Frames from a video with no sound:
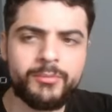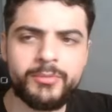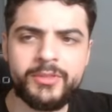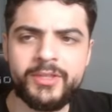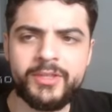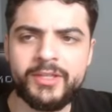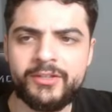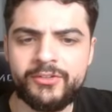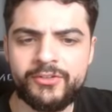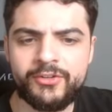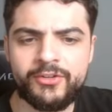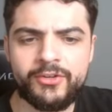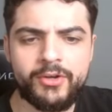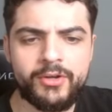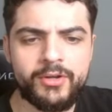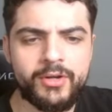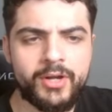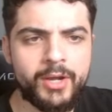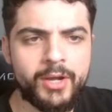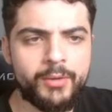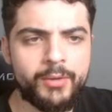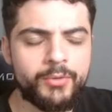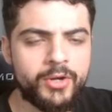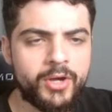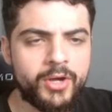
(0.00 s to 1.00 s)
the things to note.
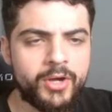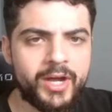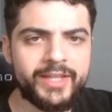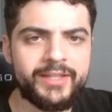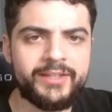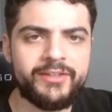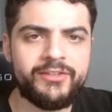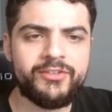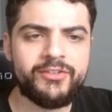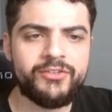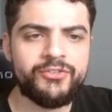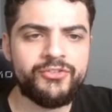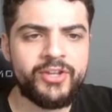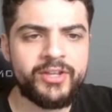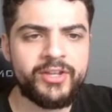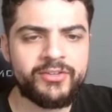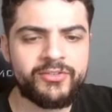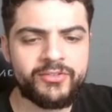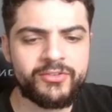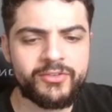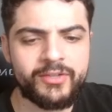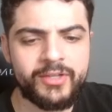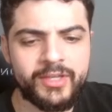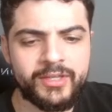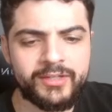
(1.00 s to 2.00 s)
I would highly
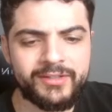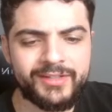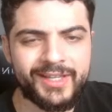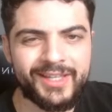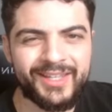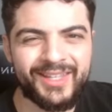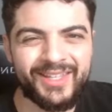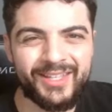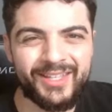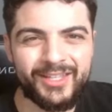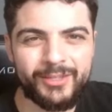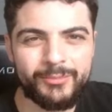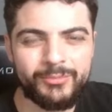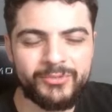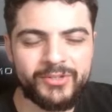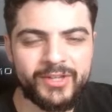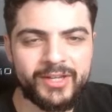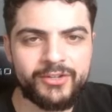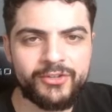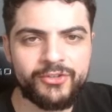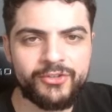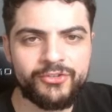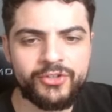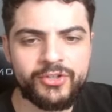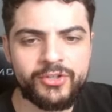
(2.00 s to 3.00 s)
suggest to get Helium
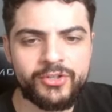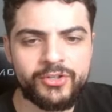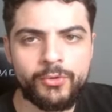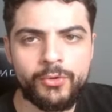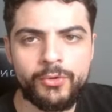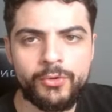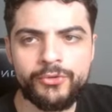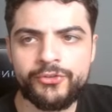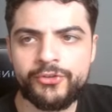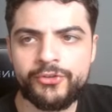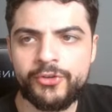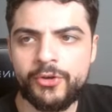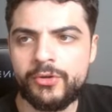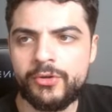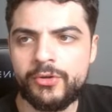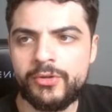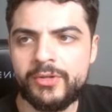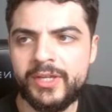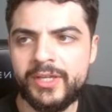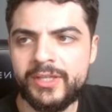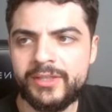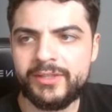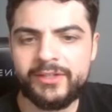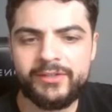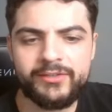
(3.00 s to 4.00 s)
10 because you can also,
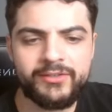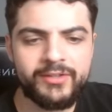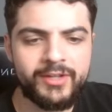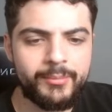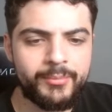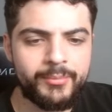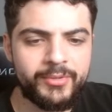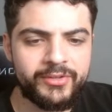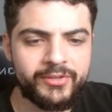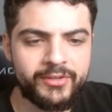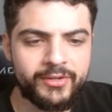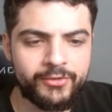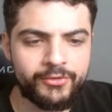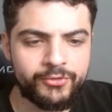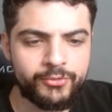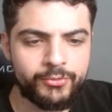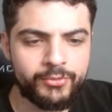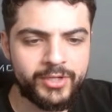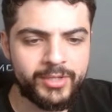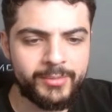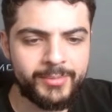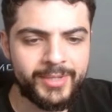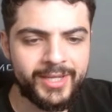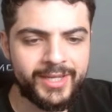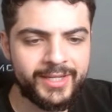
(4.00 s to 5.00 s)
these numbers that I was
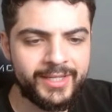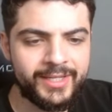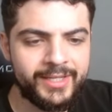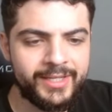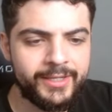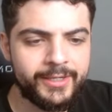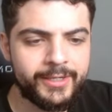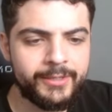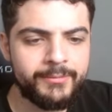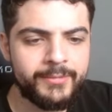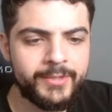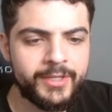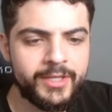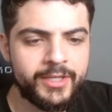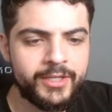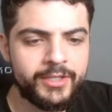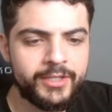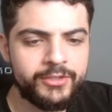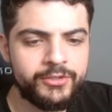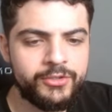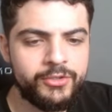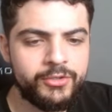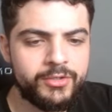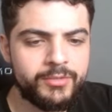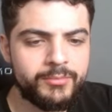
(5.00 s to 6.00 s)
talking about here,
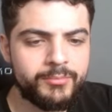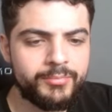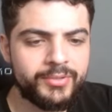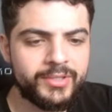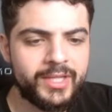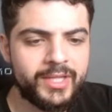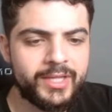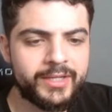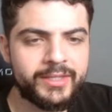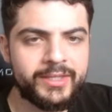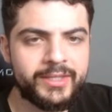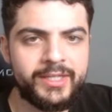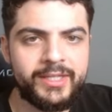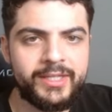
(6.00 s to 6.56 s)
you can plug